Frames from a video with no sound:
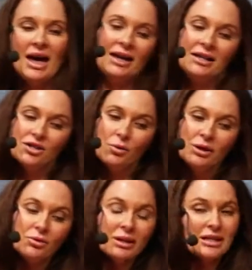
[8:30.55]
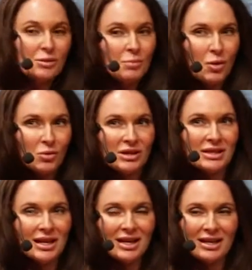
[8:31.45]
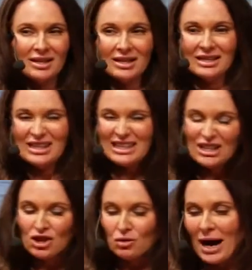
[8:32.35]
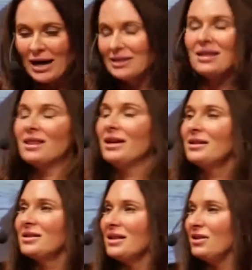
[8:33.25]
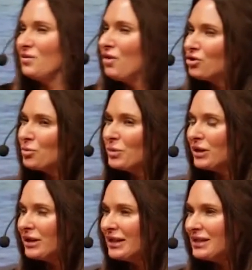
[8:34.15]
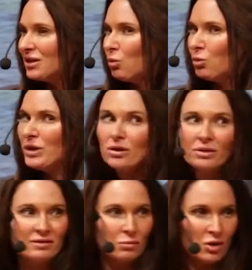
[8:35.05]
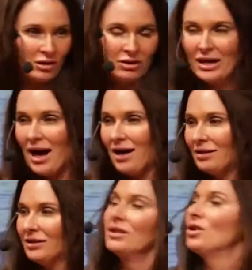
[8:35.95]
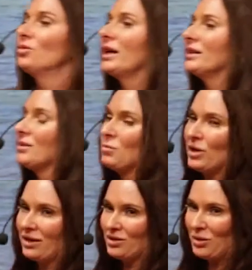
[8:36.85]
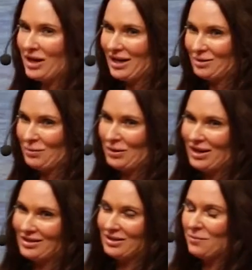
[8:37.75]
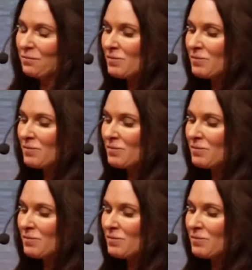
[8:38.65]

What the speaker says: And it's going to expose these cracks and things, those vulnerabilities that we don't even want to look at, let alone let someone else witness about us.